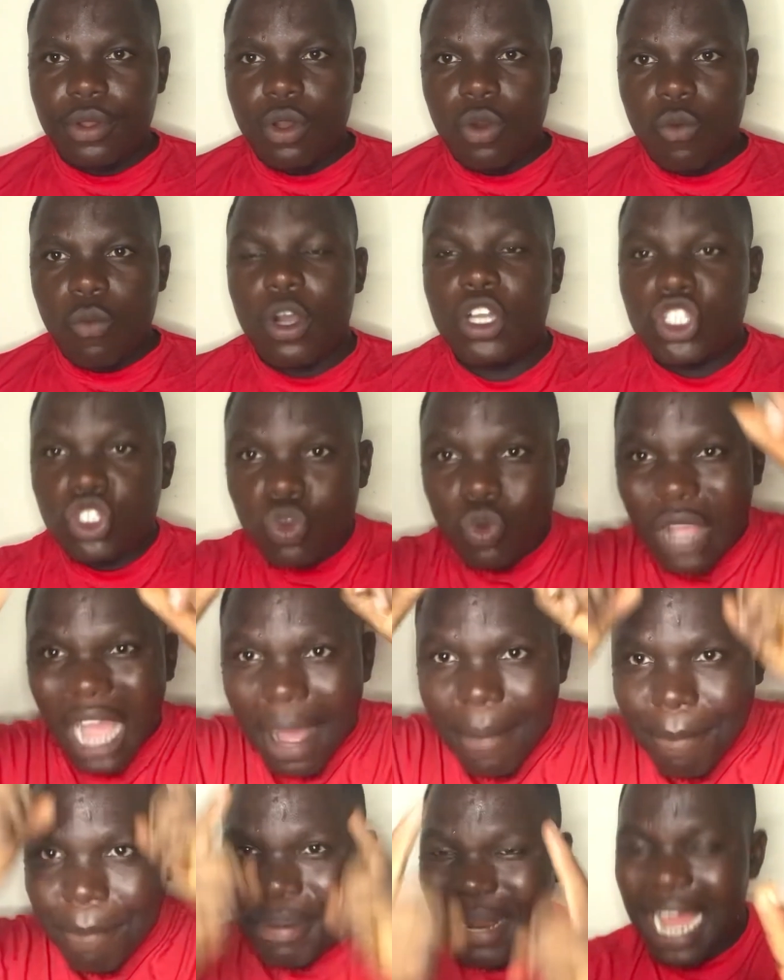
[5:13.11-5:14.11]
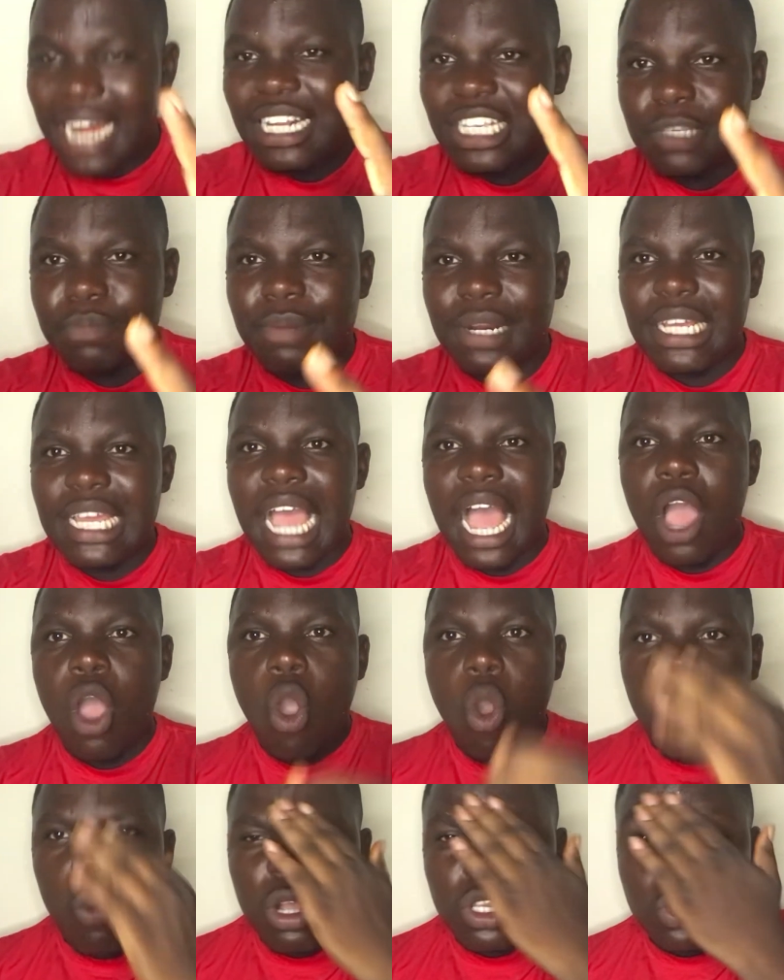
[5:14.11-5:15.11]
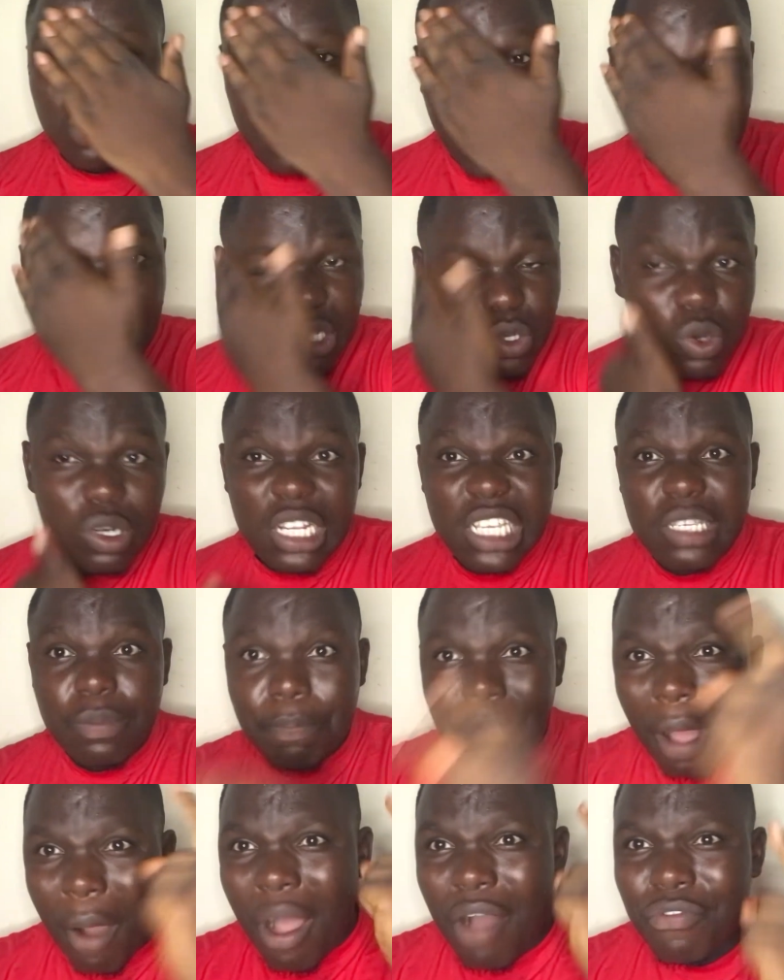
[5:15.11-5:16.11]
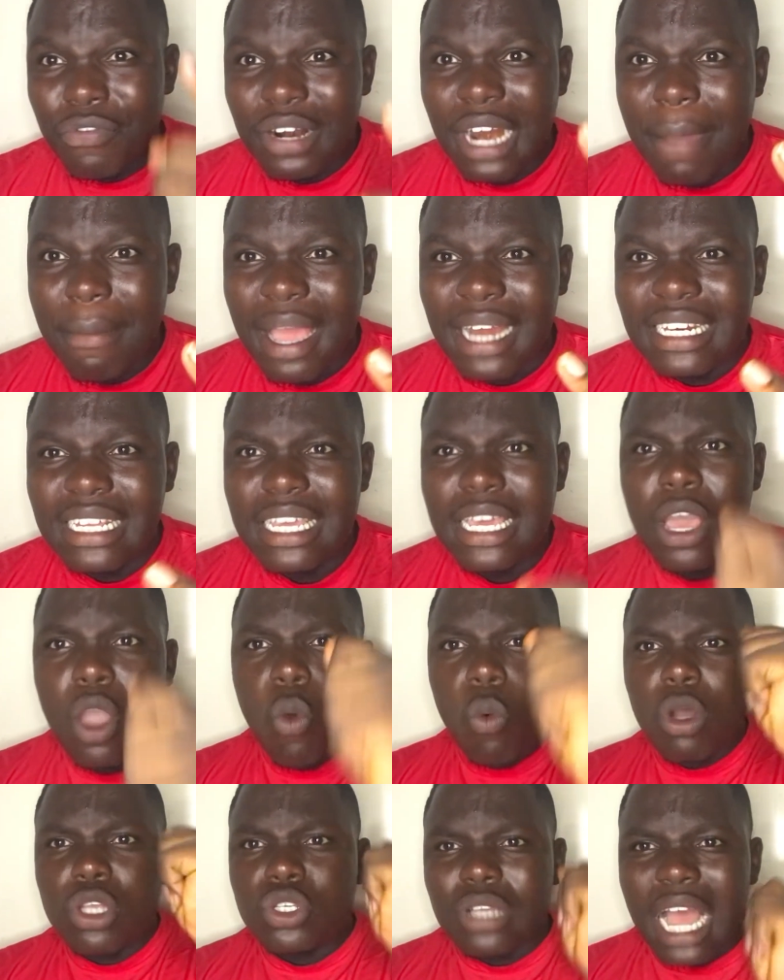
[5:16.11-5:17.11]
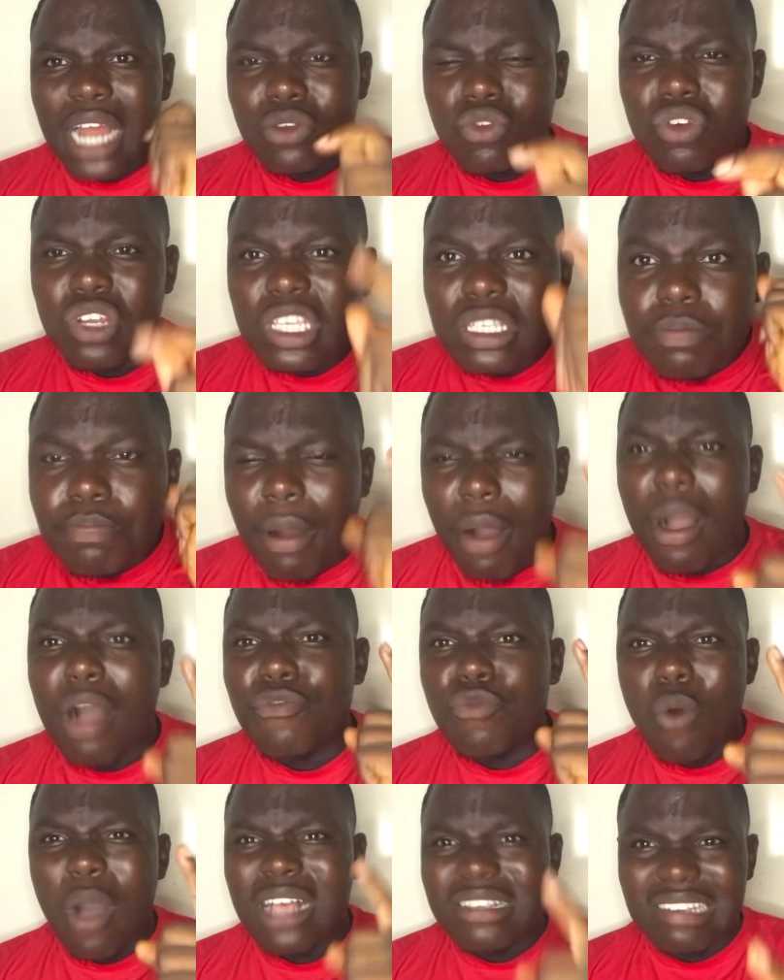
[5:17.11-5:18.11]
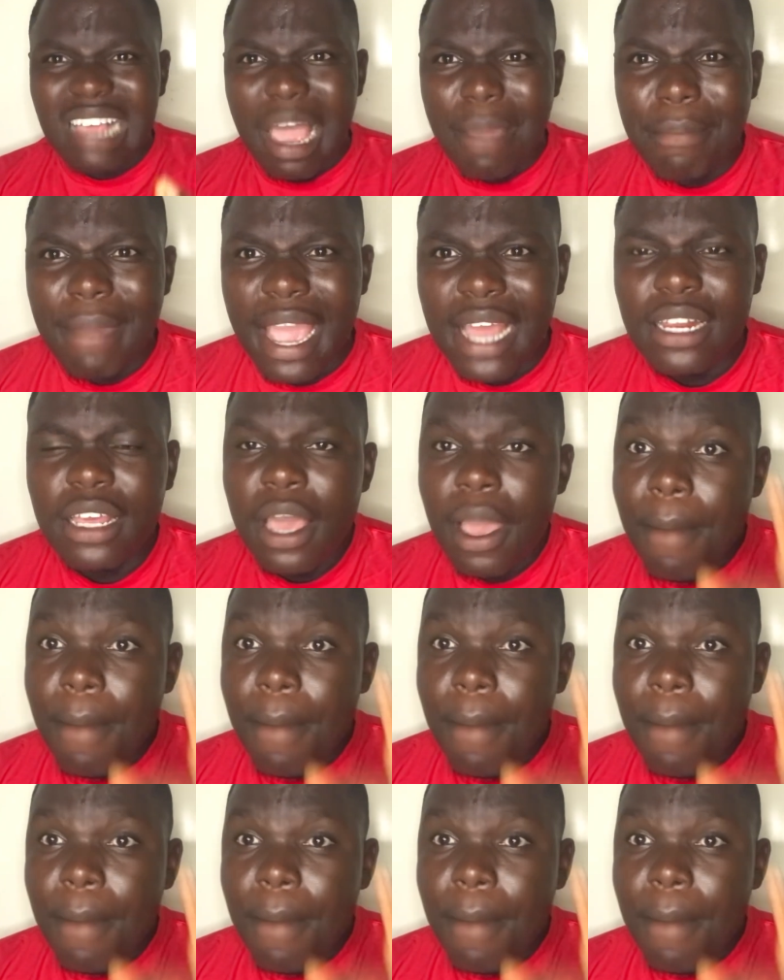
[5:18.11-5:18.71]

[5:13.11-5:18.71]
Once you can pray this prayer, once you can do this powerful remedy, once you can do this powerful assignment,